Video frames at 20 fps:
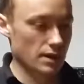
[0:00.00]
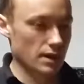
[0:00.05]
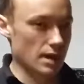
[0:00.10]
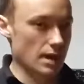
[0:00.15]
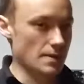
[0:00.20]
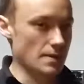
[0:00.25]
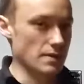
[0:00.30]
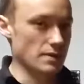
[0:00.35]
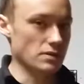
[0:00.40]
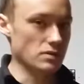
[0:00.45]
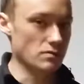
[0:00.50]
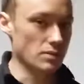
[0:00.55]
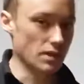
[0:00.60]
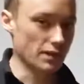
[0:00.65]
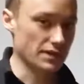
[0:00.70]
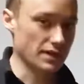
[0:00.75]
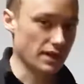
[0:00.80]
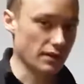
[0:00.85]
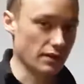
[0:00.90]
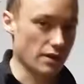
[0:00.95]
and then you melt
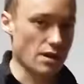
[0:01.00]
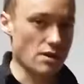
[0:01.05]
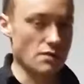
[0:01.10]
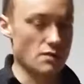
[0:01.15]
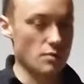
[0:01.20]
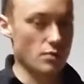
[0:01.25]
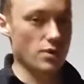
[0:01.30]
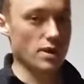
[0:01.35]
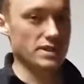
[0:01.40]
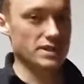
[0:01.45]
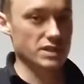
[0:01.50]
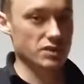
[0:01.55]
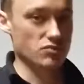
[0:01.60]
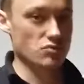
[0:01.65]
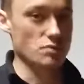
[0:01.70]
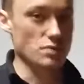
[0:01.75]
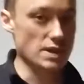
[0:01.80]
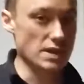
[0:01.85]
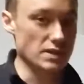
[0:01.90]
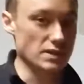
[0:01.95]
that layer, and the process
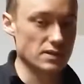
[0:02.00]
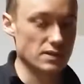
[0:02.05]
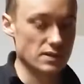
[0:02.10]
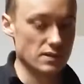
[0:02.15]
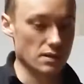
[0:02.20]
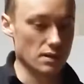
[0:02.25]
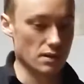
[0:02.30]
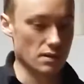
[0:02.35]
repeats.